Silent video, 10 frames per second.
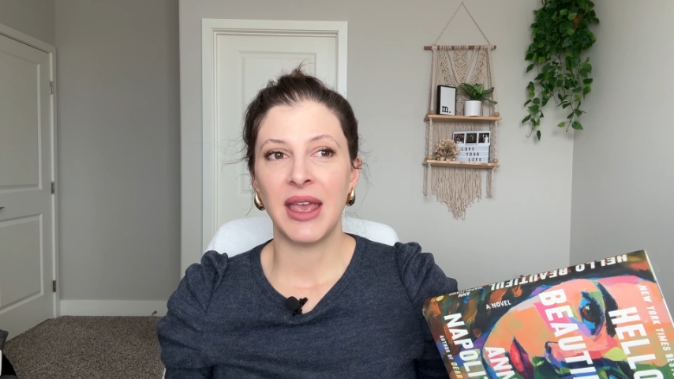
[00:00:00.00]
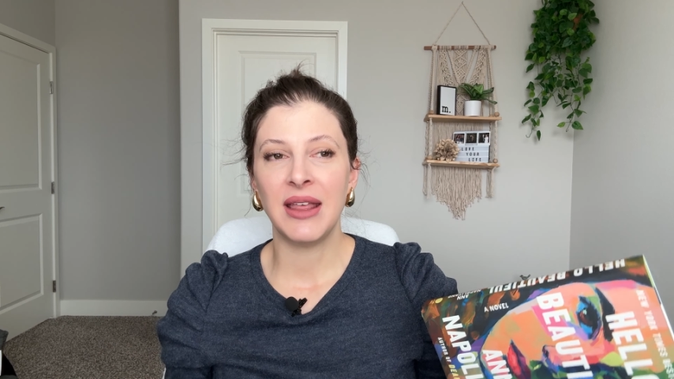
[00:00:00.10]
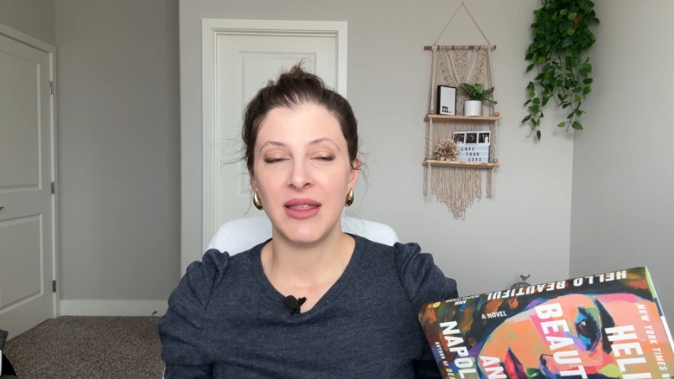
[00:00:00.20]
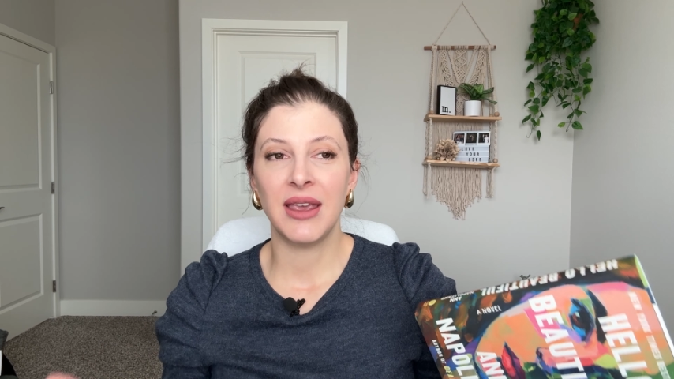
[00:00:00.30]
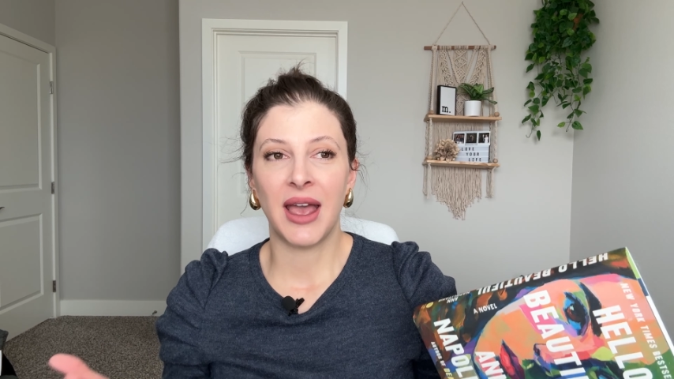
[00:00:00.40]

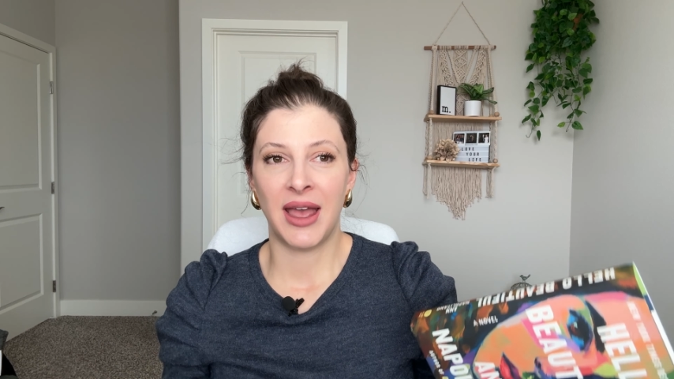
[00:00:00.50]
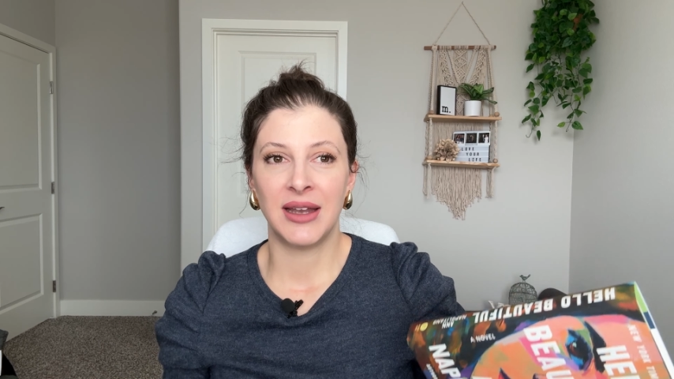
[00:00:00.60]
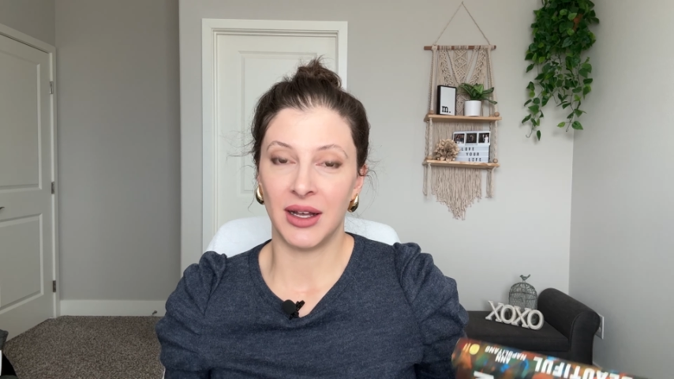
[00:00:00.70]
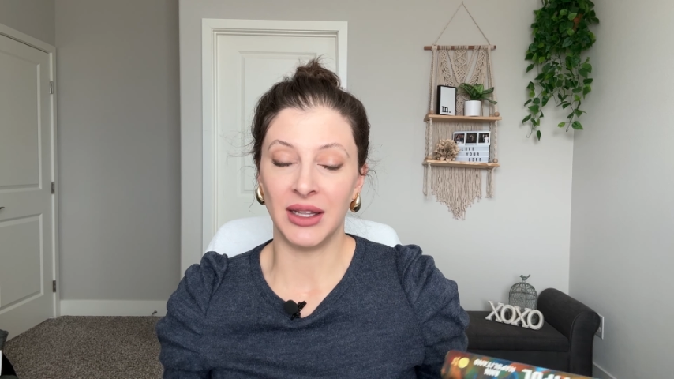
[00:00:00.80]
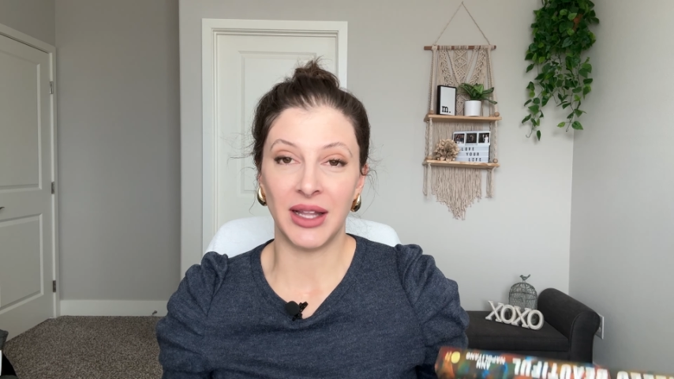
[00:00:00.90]
in the
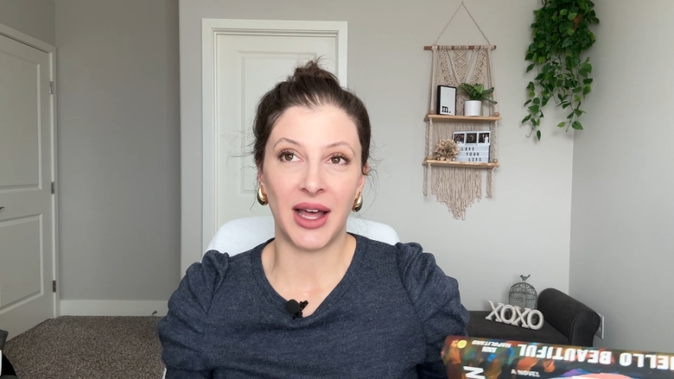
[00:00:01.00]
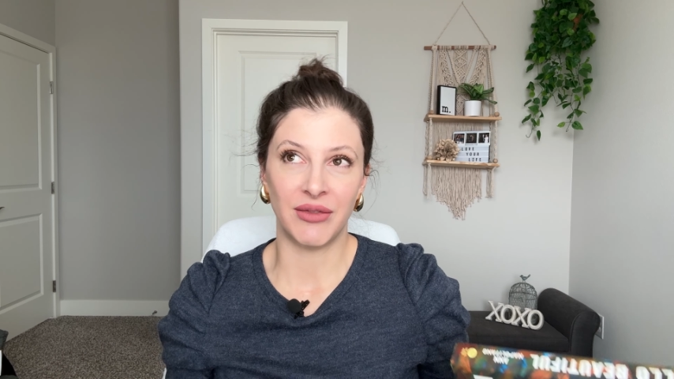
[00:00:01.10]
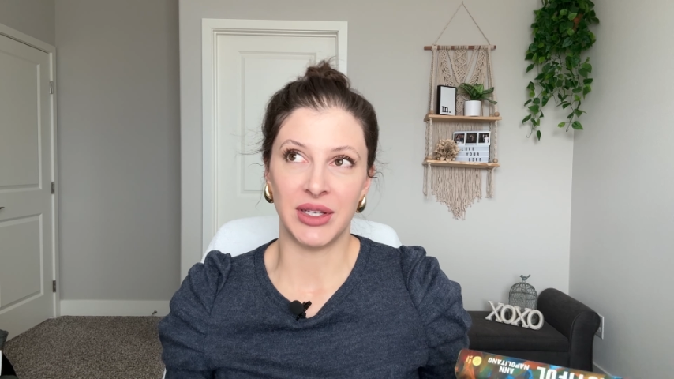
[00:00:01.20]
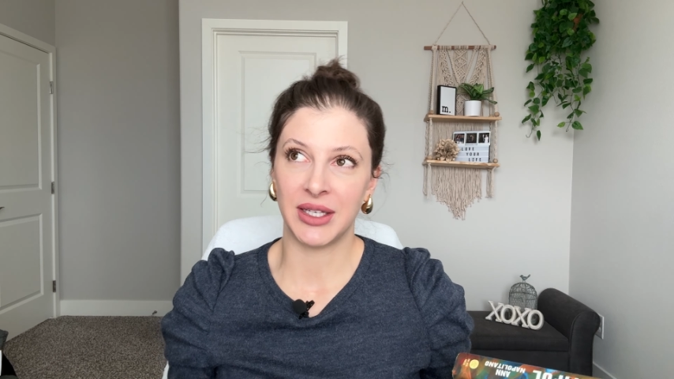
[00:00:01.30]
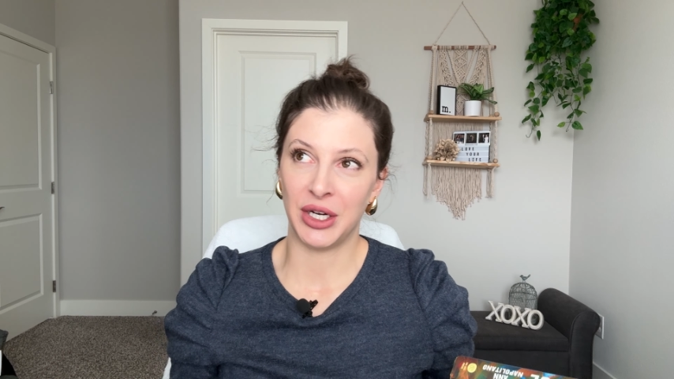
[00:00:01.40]
end, a lot of
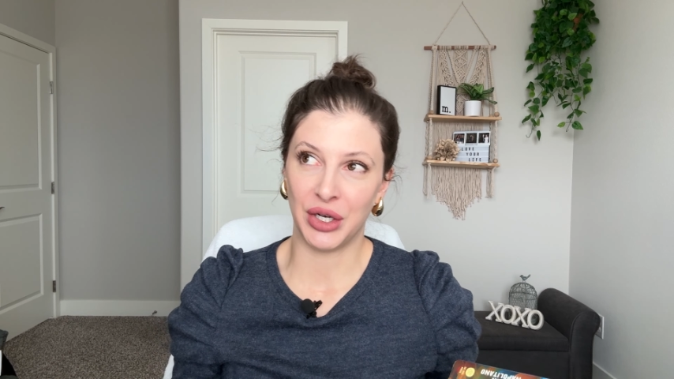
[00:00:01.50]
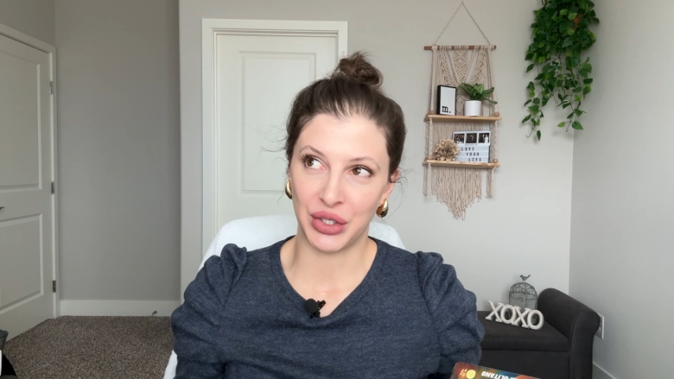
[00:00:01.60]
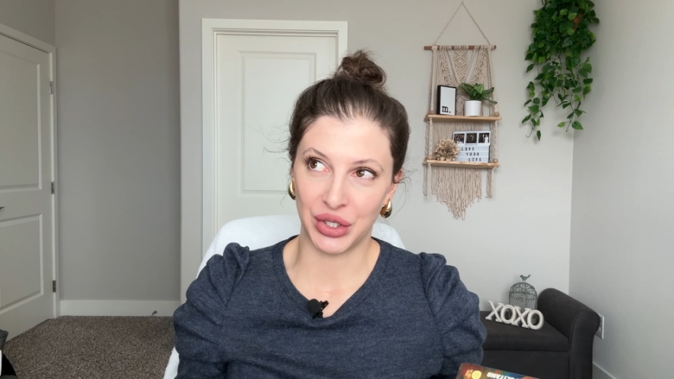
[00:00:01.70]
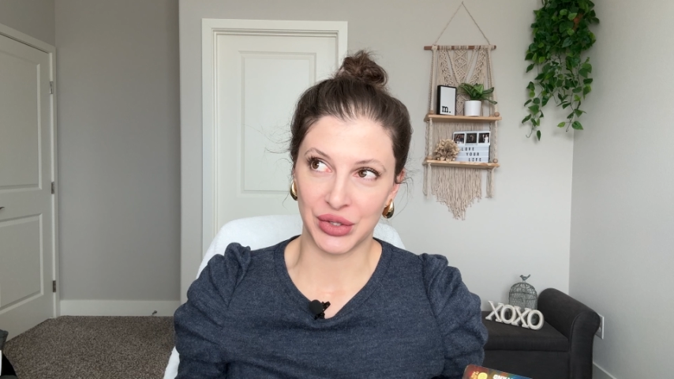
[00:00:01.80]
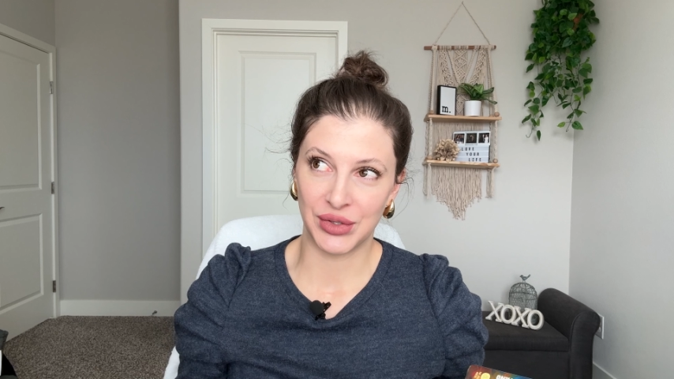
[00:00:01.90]
these
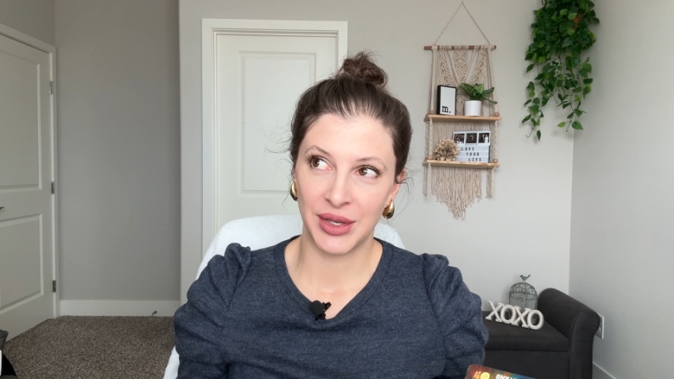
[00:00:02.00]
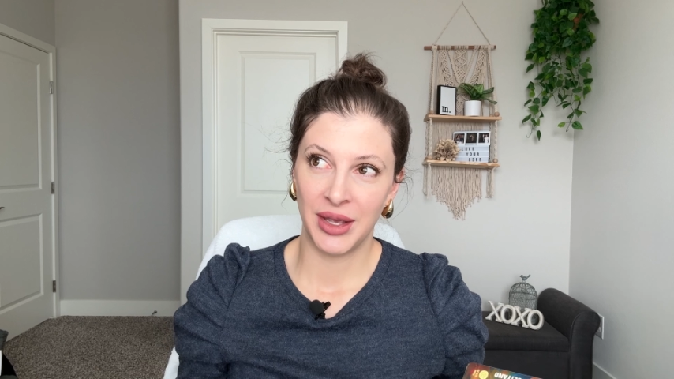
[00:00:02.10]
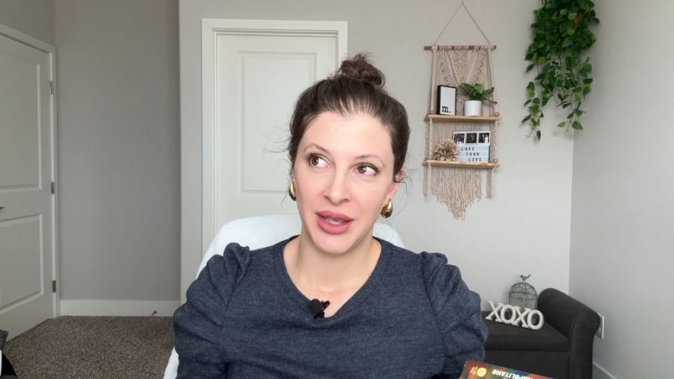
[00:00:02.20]
characters